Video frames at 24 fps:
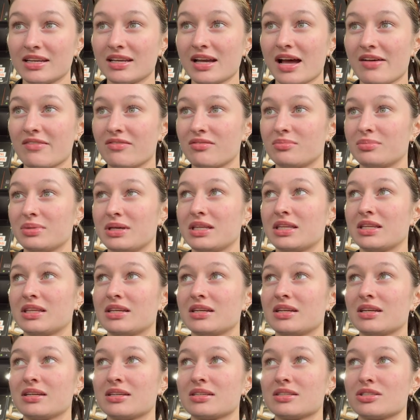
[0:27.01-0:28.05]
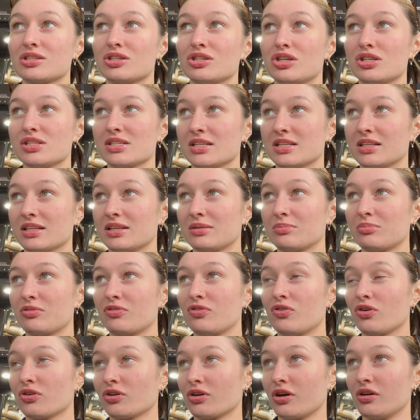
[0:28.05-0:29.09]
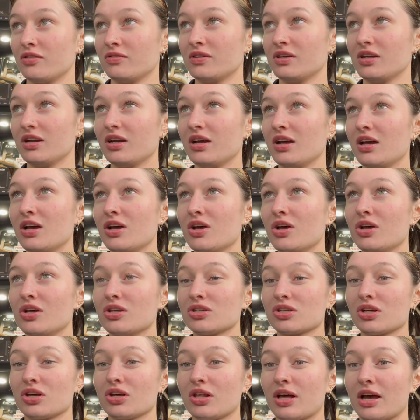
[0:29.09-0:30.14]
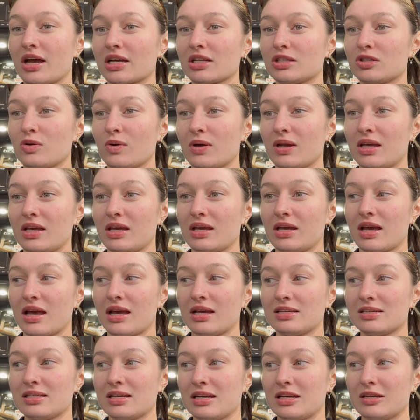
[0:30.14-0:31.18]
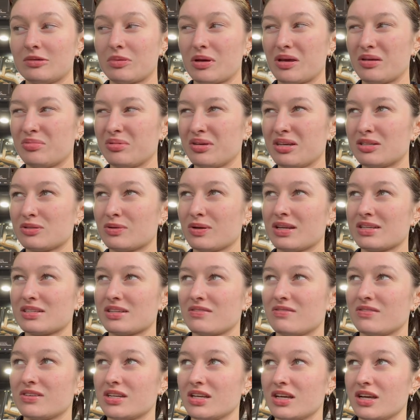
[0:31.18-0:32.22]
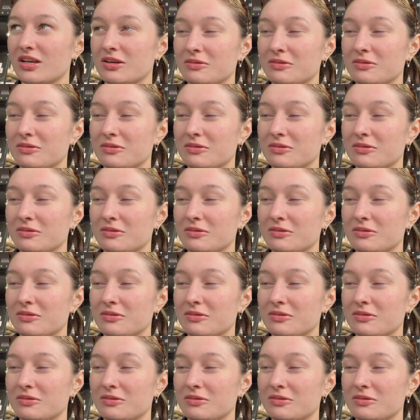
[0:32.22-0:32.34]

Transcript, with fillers: I haven't been to New Zealand before COVID, so like 2018 maybe, 2017.